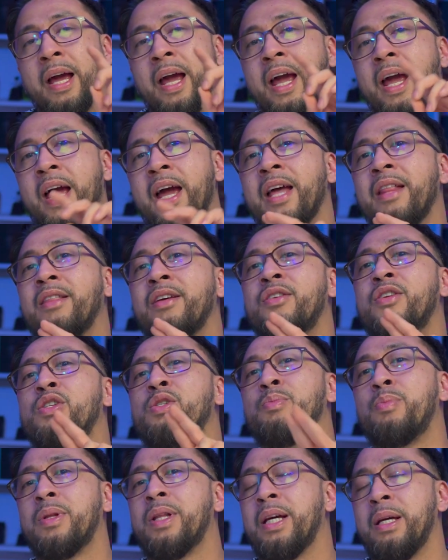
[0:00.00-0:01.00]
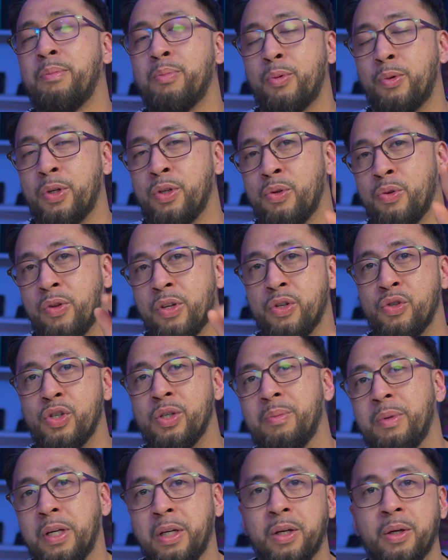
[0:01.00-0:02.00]
and the DisplayPort to the G
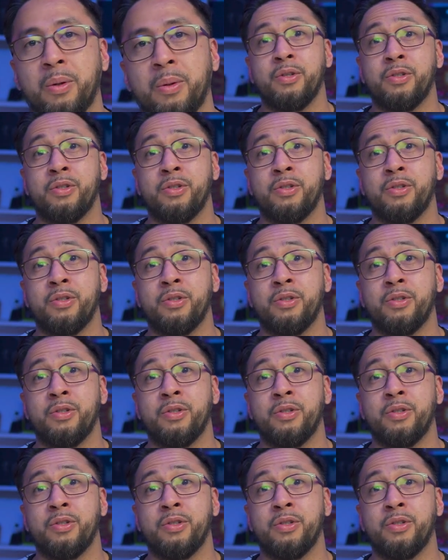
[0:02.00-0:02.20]
P U.